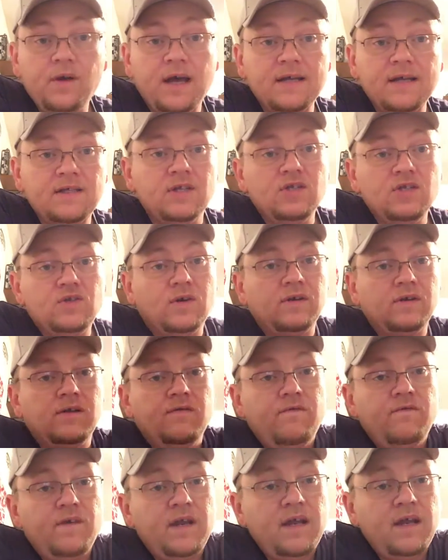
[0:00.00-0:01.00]
guys enjoyed
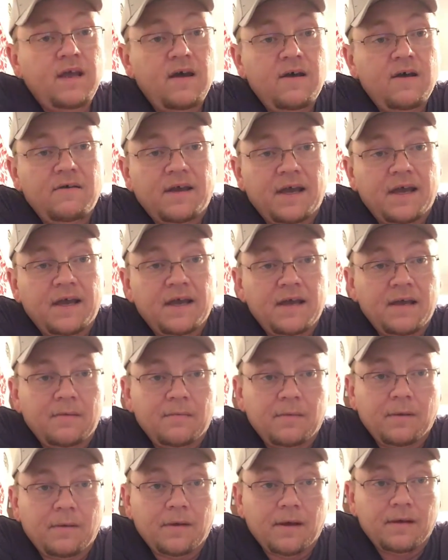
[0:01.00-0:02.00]
the video,
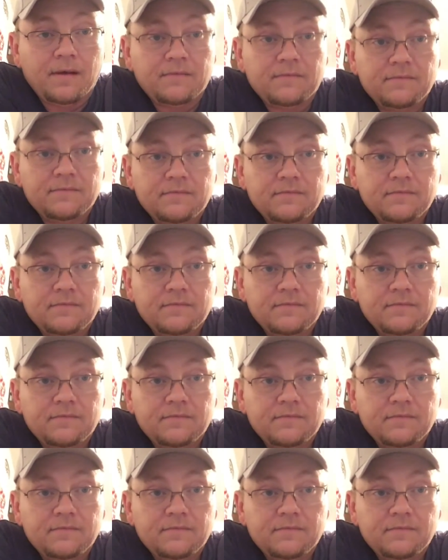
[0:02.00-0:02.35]
and bye-bye.